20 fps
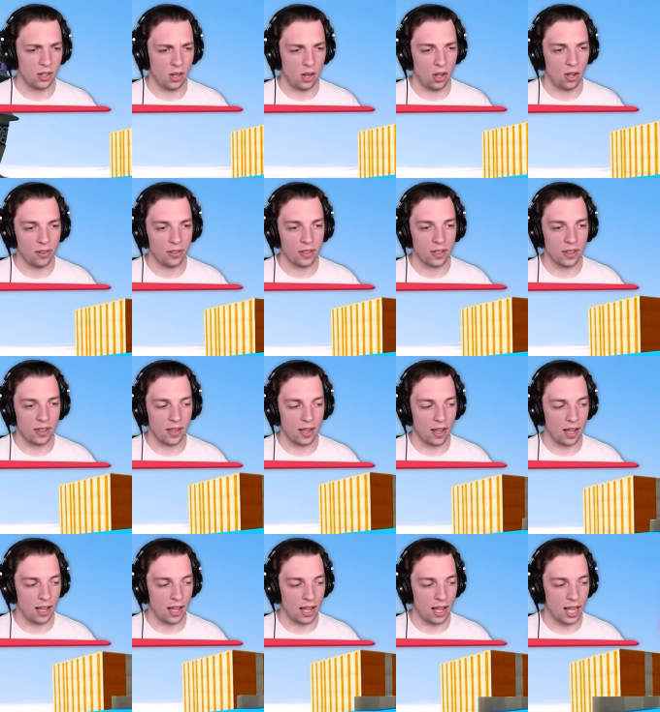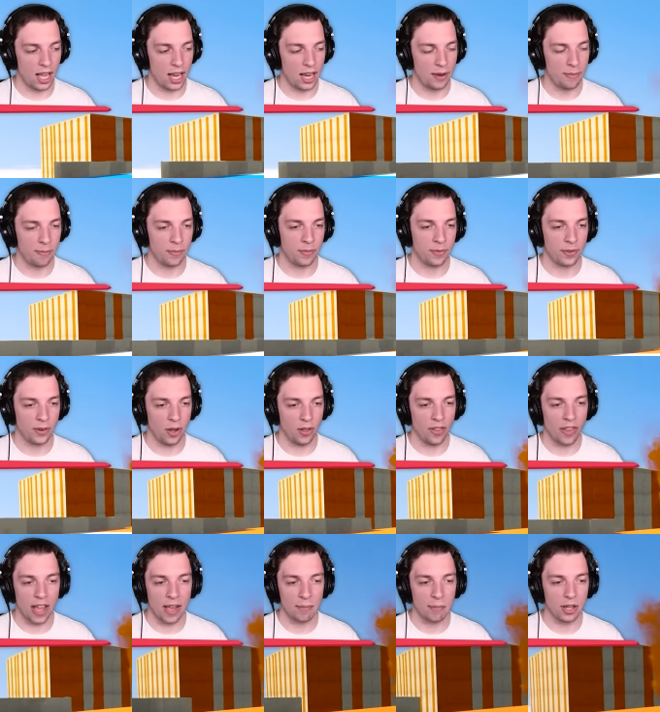Lots of time. Not
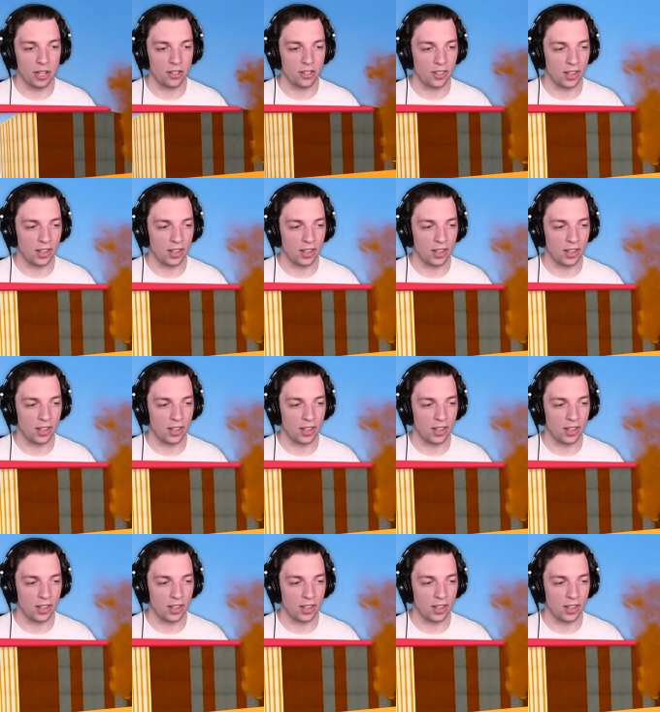that much